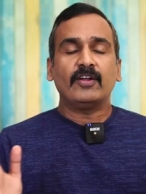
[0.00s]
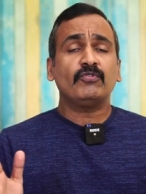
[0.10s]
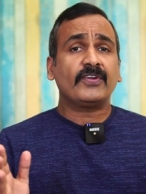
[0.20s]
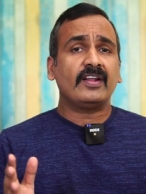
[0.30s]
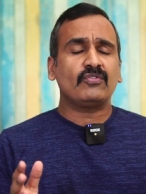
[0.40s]
Hello
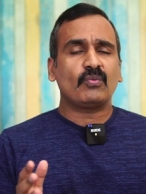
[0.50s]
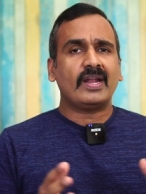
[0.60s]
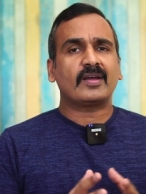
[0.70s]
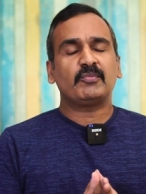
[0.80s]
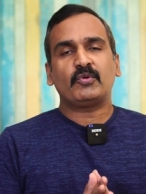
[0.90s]
friends,
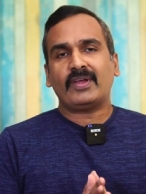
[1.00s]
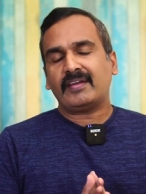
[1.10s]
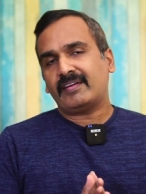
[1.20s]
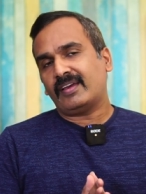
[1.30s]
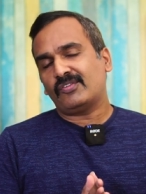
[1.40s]
welcome to
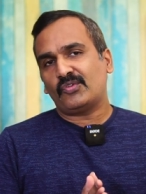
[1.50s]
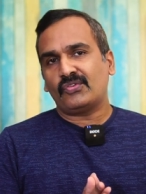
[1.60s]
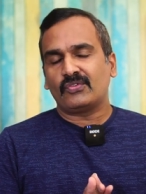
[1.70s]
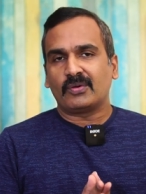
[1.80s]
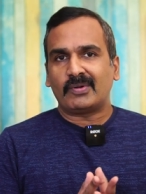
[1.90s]
TechNick. This
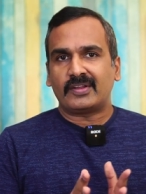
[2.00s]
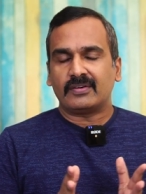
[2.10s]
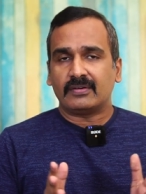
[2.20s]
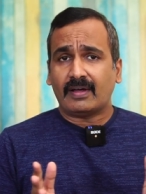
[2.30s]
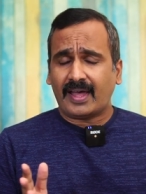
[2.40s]
is Nirmal
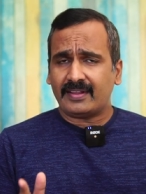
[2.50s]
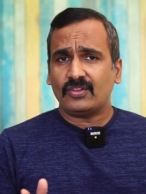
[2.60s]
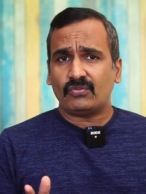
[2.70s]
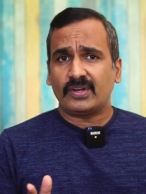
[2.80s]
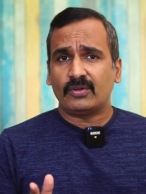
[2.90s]
here, and in
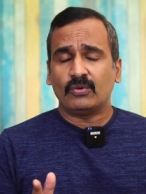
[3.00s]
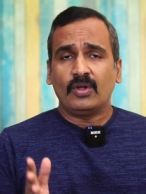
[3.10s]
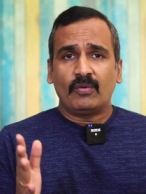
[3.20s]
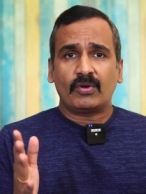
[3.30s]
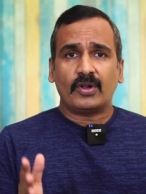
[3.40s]
this video
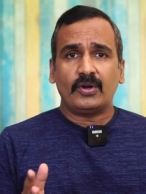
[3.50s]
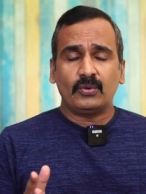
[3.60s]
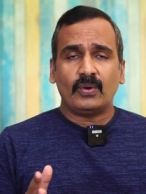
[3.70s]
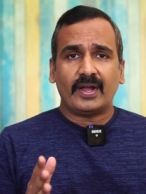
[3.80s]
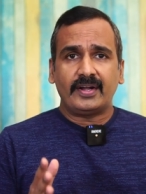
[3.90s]
we're going to
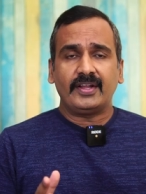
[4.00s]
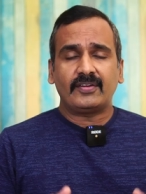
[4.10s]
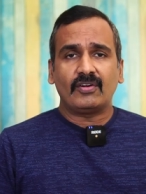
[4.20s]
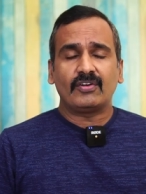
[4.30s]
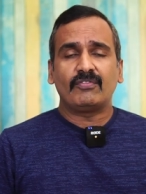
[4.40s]
do a
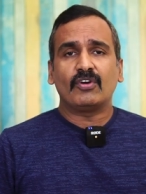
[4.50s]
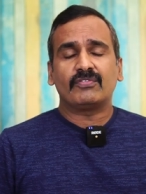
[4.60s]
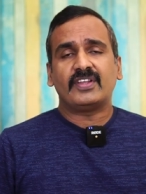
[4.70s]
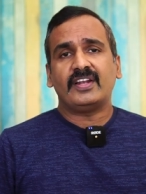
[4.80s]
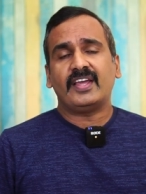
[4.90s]
detailed review
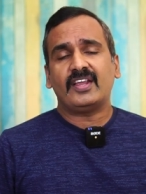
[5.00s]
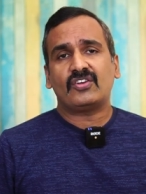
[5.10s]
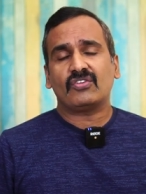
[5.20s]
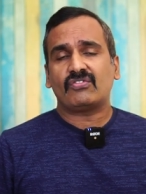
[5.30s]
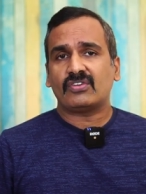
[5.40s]
of the
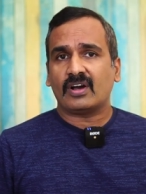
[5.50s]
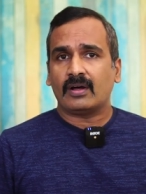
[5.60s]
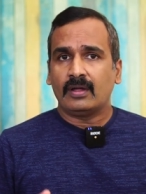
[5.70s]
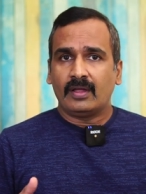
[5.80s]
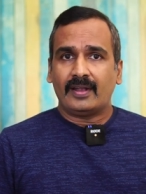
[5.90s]
latest
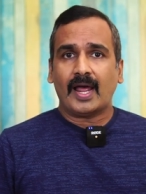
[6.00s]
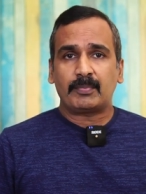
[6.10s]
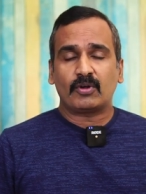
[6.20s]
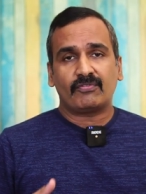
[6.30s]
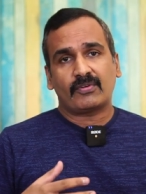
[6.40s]

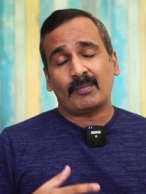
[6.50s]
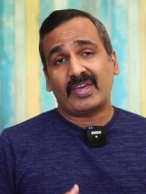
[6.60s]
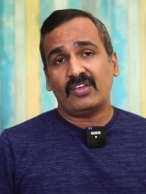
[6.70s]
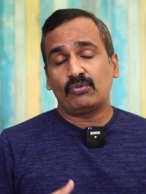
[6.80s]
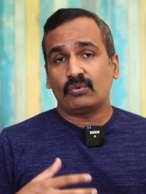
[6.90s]
laptop from
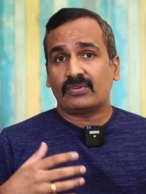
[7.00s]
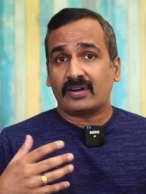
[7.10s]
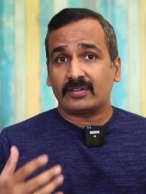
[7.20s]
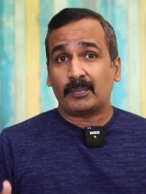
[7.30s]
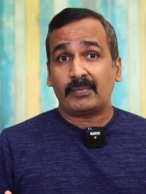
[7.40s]
Asus
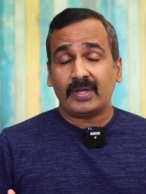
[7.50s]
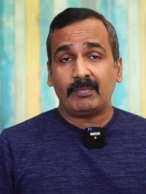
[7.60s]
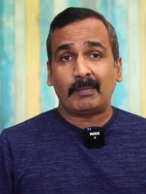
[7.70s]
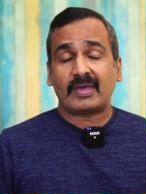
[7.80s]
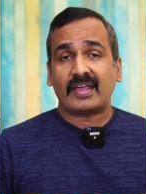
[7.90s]
under the
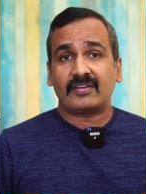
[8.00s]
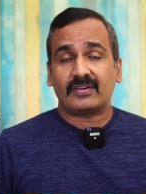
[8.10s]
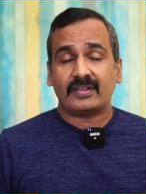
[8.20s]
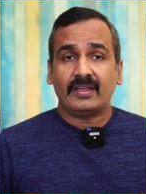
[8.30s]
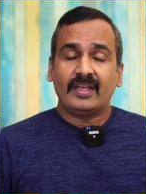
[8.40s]
premium
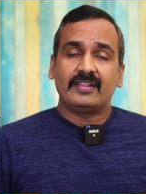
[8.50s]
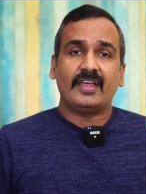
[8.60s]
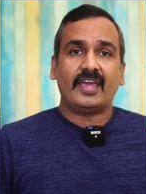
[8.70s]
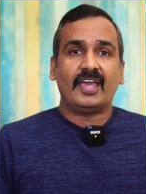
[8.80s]
category, the